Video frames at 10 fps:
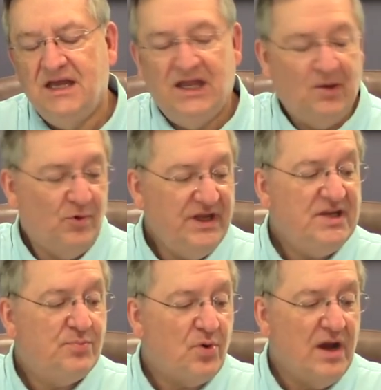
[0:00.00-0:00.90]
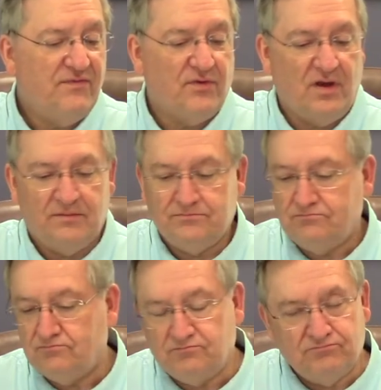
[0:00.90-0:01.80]
And we need to pray for
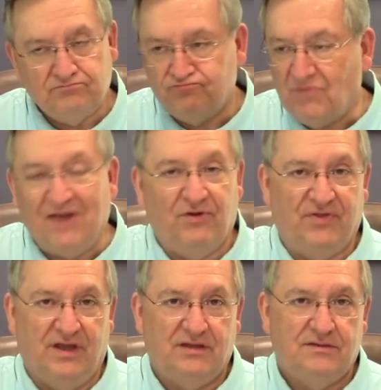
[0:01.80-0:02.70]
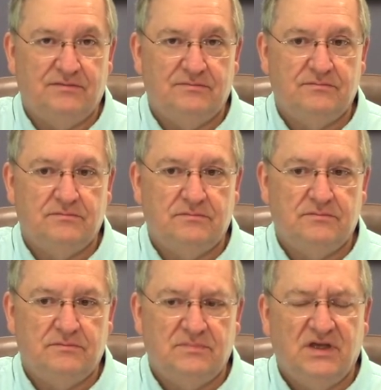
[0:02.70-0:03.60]
everything.
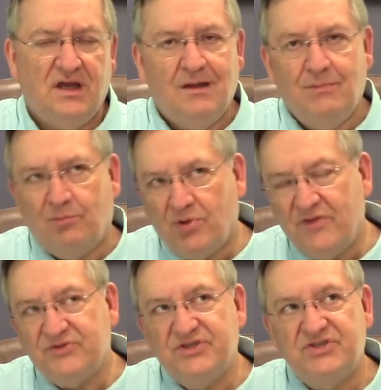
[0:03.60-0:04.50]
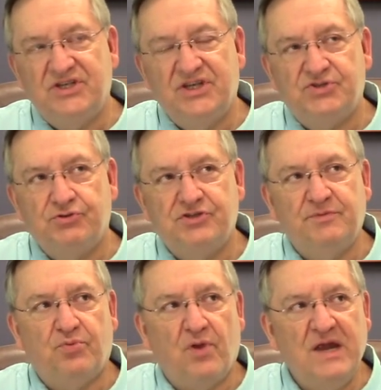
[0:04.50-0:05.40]
But brothers and sisters, to
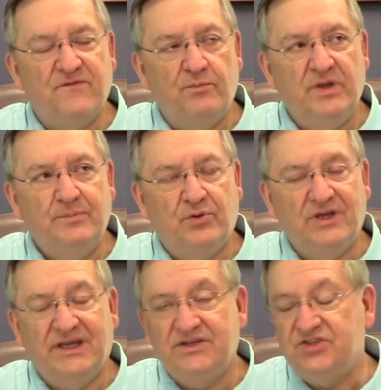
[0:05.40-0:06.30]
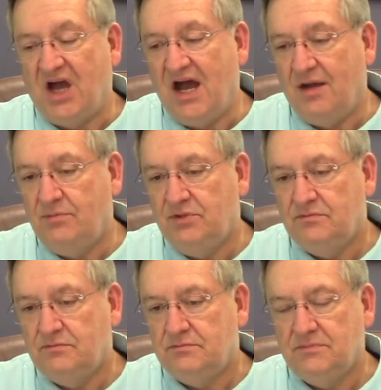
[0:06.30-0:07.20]
pray for people to get a job,
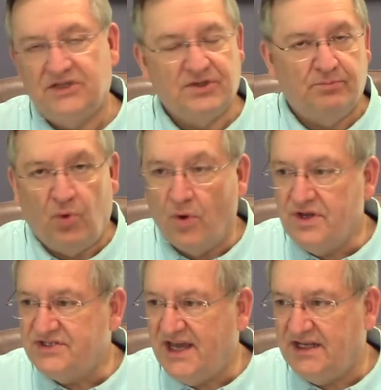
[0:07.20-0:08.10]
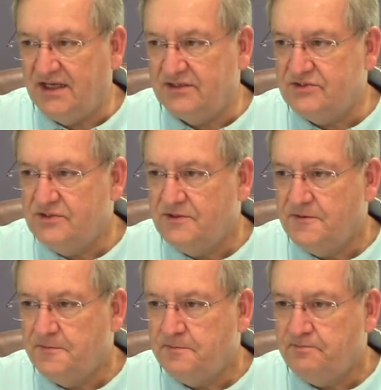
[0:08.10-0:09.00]
as important as that is.
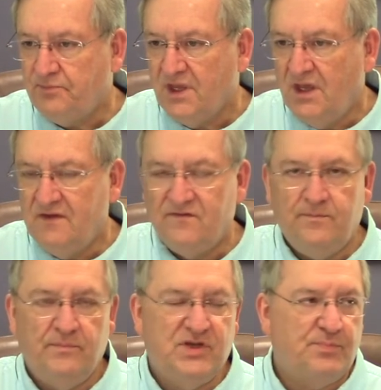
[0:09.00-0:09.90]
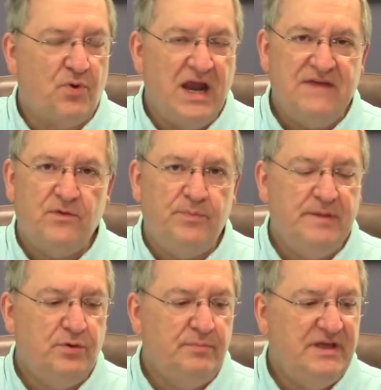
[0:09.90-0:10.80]
To pray for
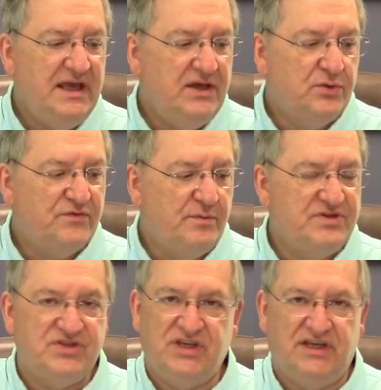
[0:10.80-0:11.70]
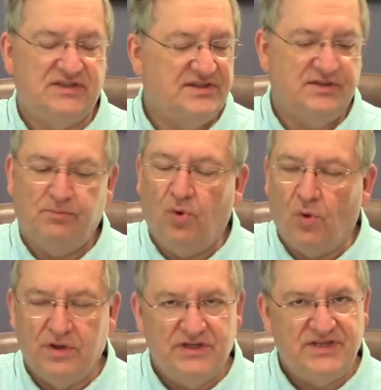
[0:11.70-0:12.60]
people to be healed from disease, as
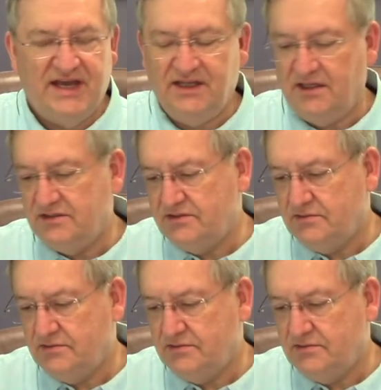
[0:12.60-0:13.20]
important as that is.